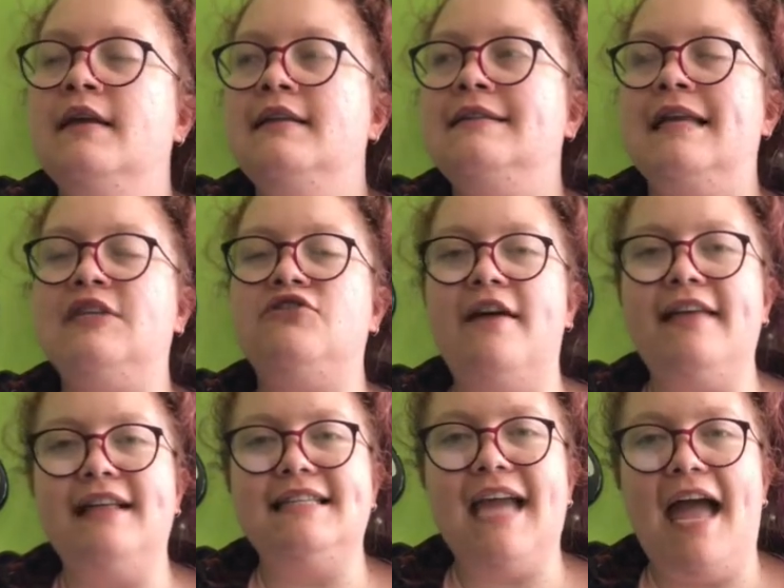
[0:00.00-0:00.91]
So let's try
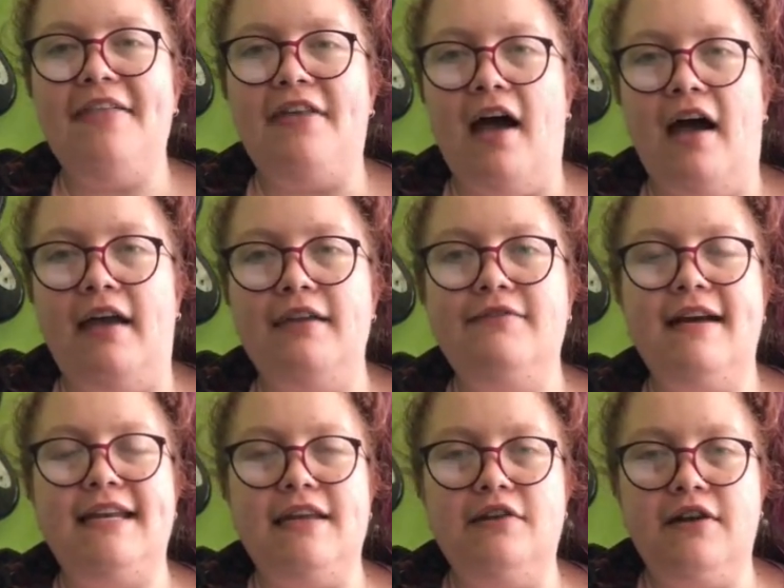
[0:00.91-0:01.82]
that together. Are you
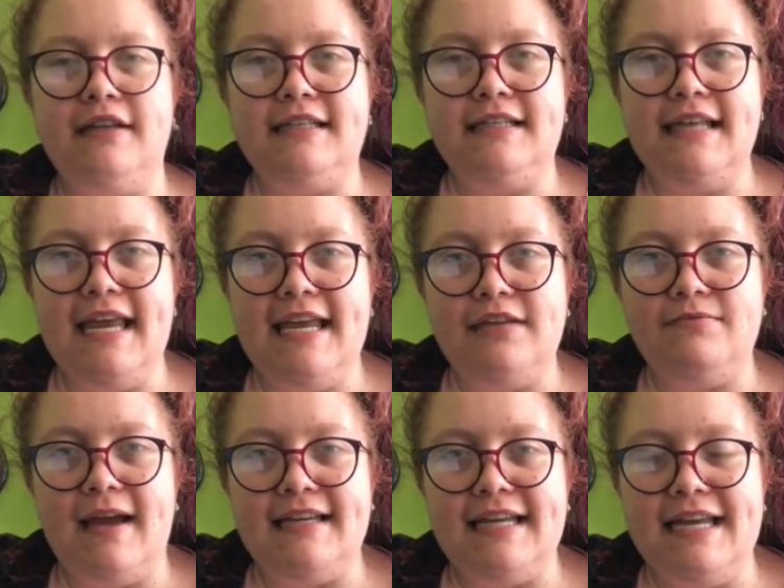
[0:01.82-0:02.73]
ready? You've got your C's
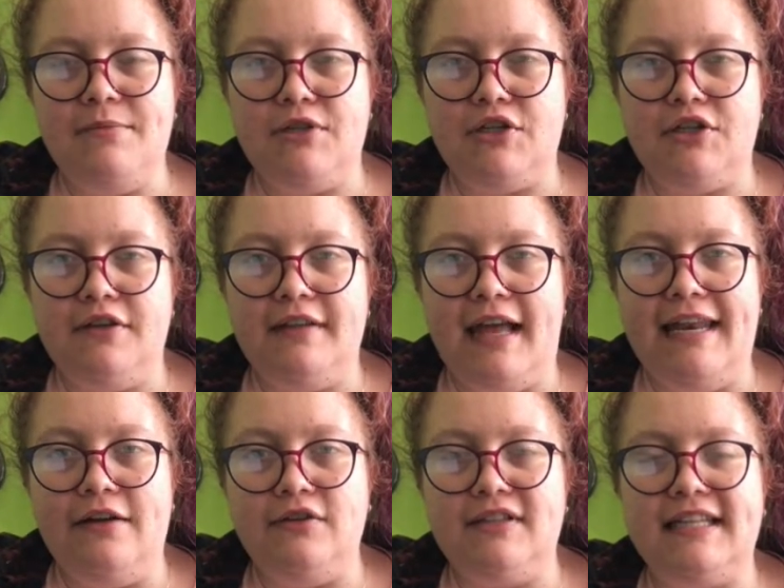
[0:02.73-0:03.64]
ready. We're just doing that
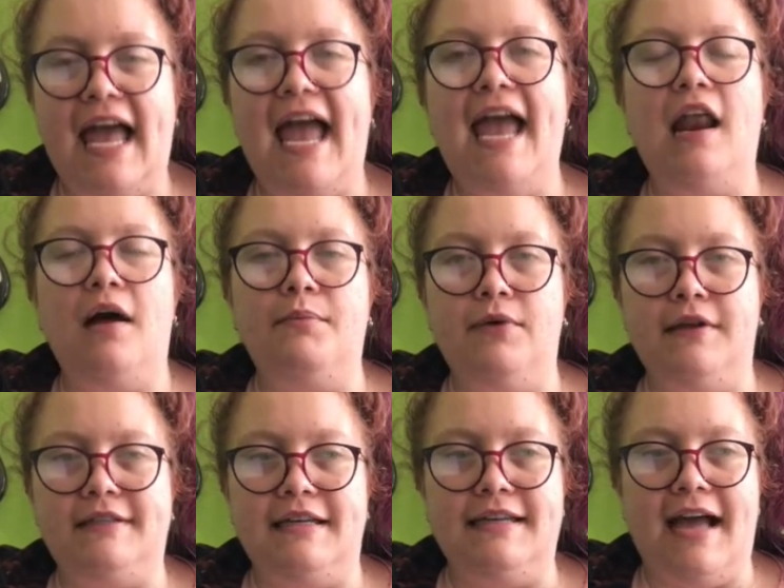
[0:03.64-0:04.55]
little scale
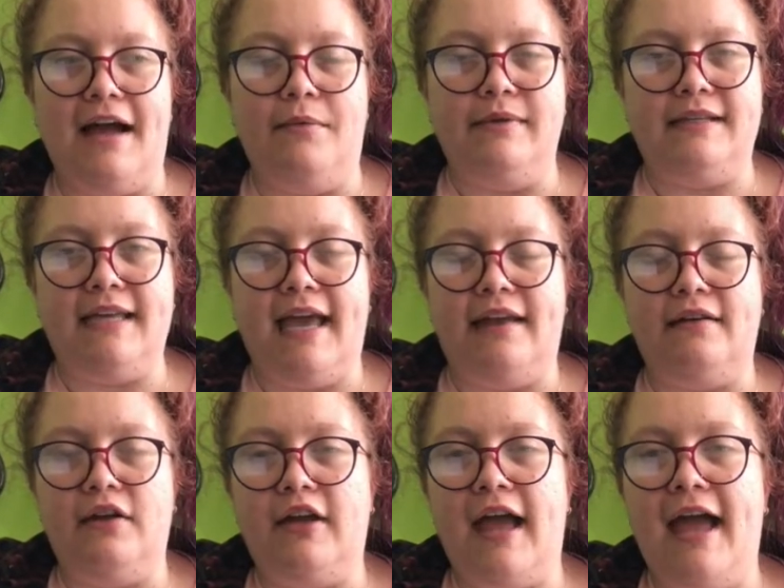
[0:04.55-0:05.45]
upwards and downwards again,
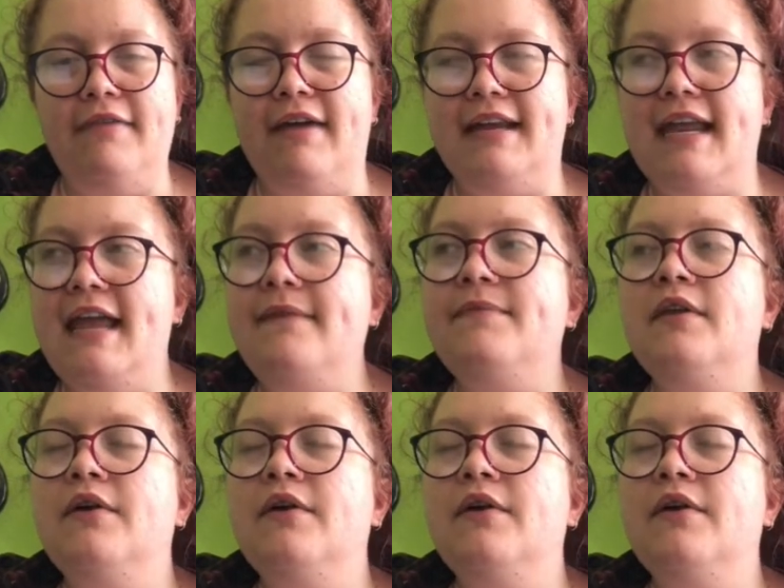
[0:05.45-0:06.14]
okay? Ready?